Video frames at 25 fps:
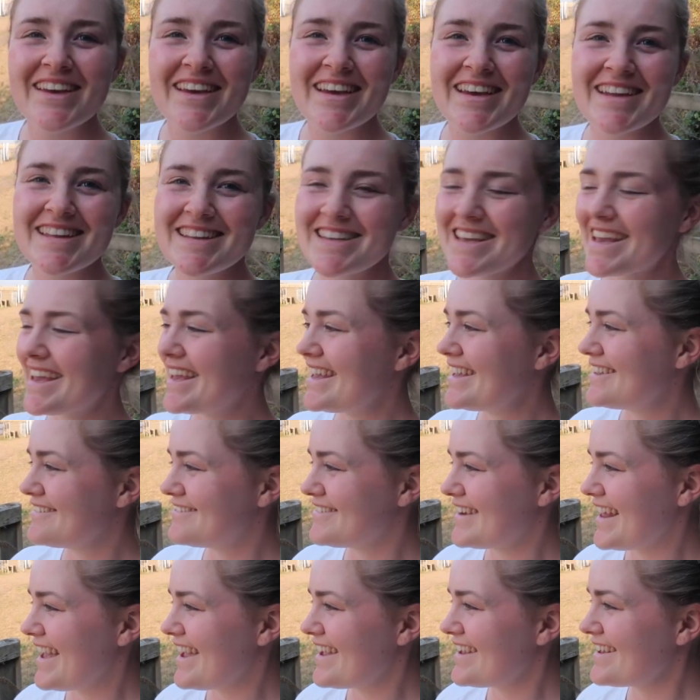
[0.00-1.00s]
Good
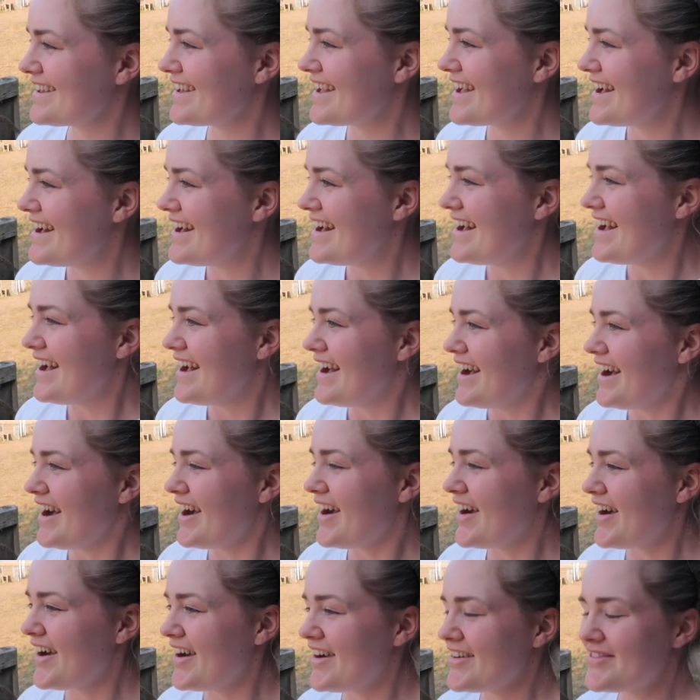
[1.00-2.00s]
evening.
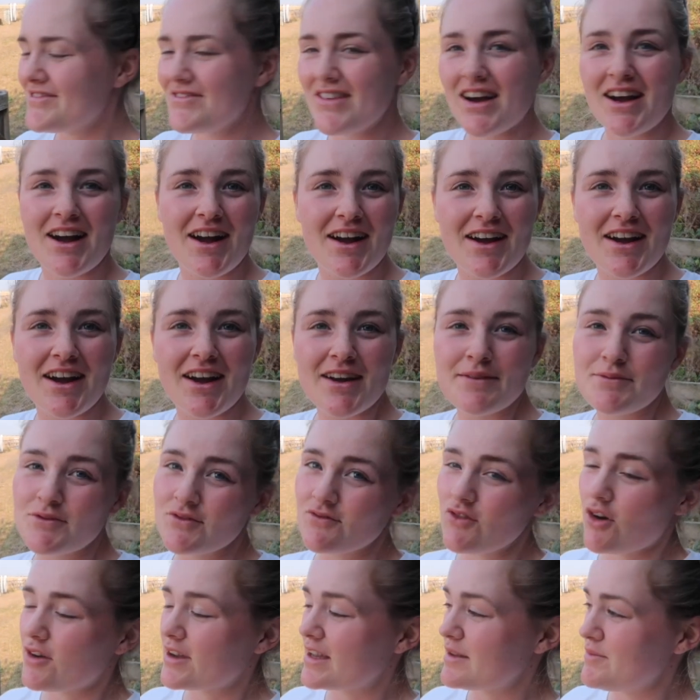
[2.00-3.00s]
I'm
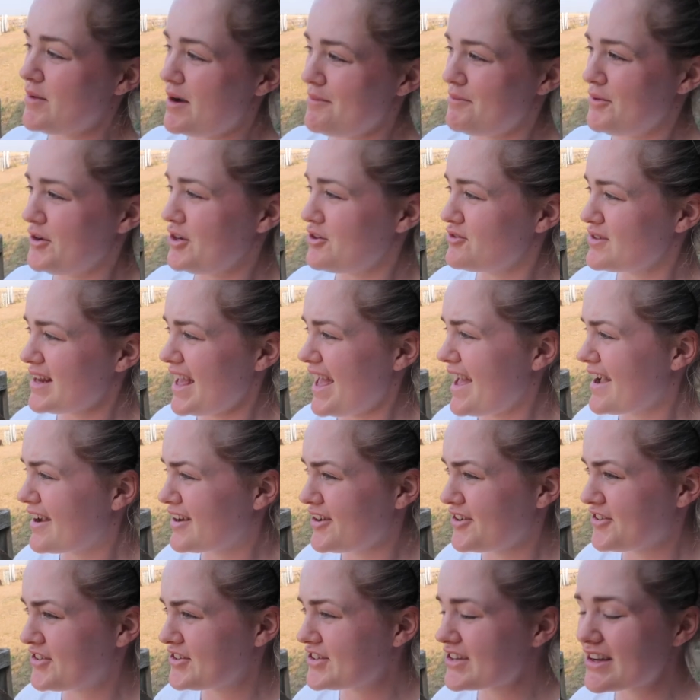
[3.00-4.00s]
rocking my boiled egg
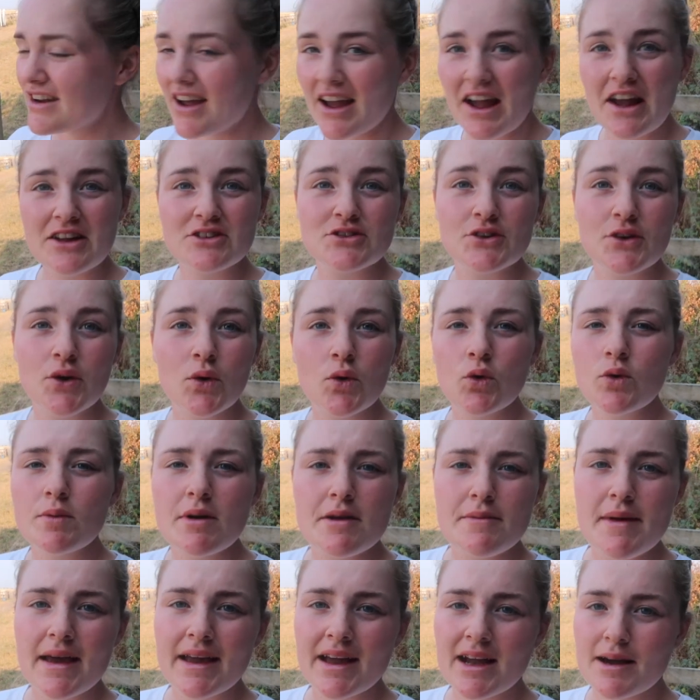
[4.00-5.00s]
look tonight. I took all
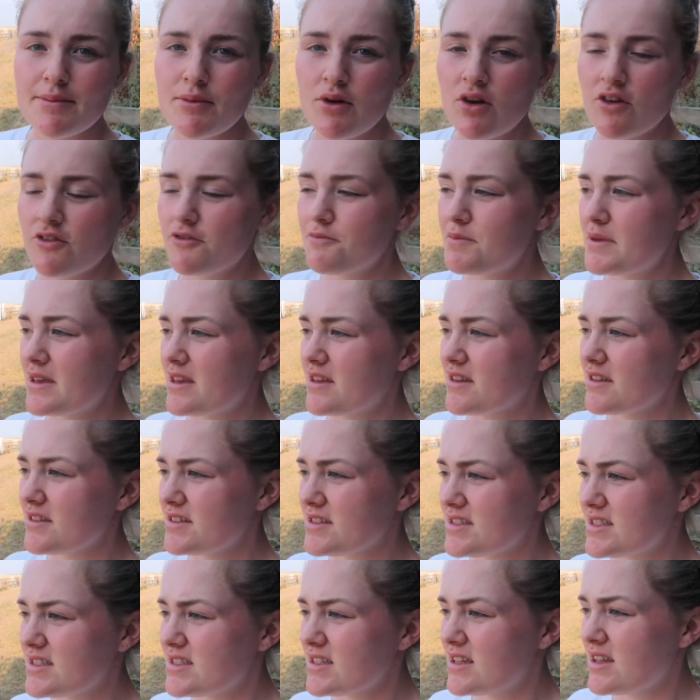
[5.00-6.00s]
my makeup off
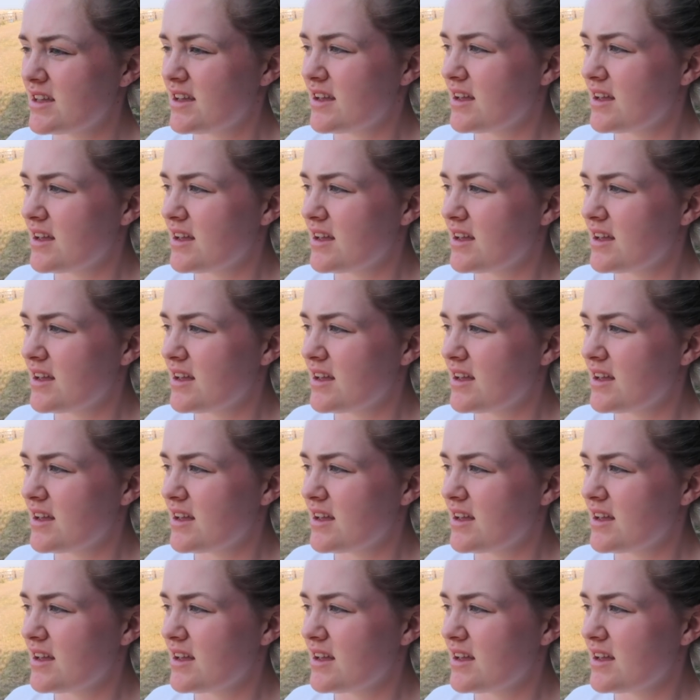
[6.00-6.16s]
because,